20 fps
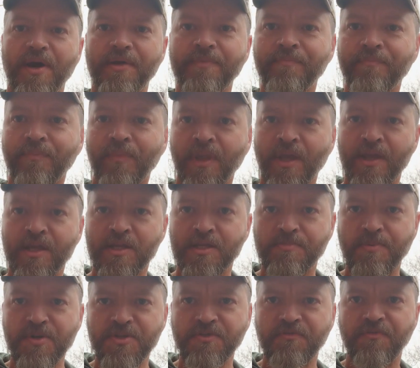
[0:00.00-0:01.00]
way.
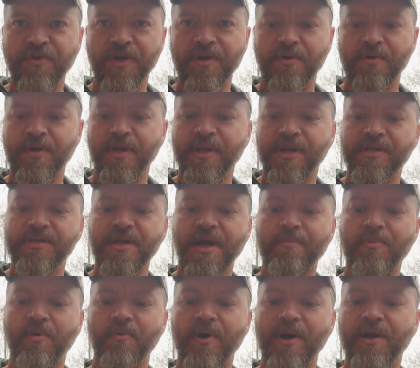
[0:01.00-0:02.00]
It's supposed to fit on any
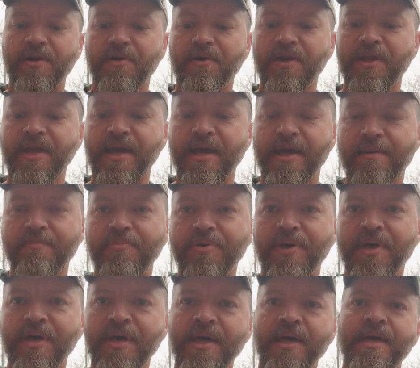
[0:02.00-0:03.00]
type of regular cap.
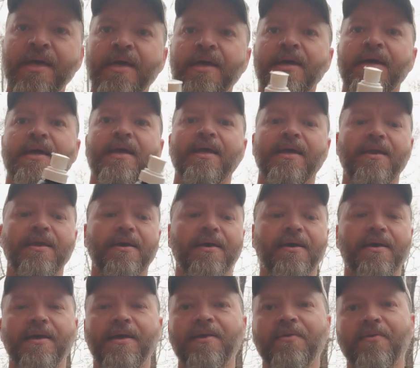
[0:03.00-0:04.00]
And
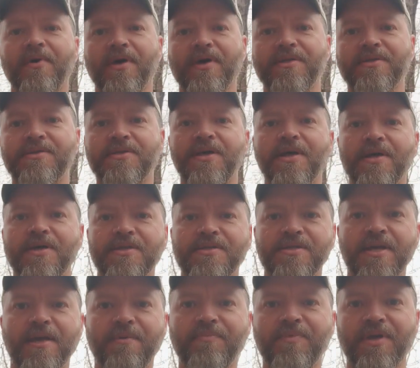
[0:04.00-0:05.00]
anyways,
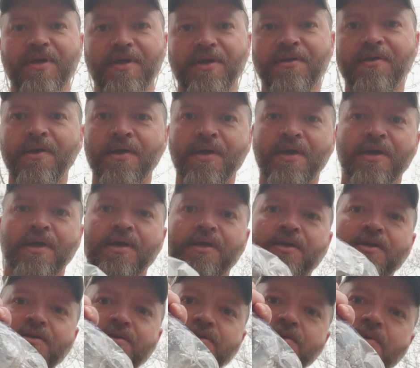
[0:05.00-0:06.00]
same thing.
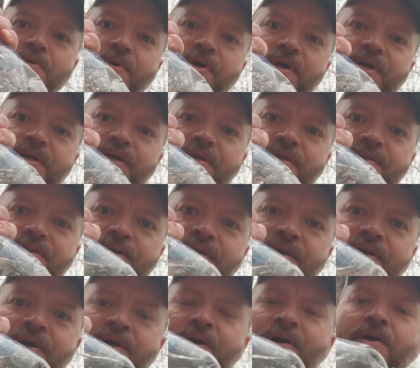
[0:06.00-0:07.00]
You just squeeze,
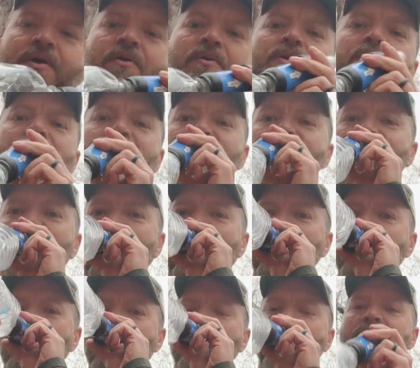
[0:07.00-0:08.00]
or you can
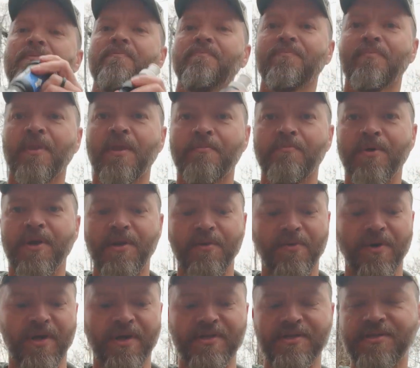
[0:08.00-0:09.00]
suck. But
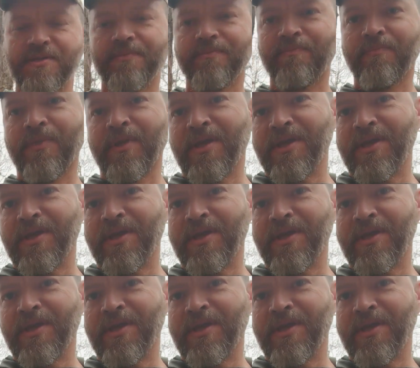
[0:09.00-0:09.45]
anyways,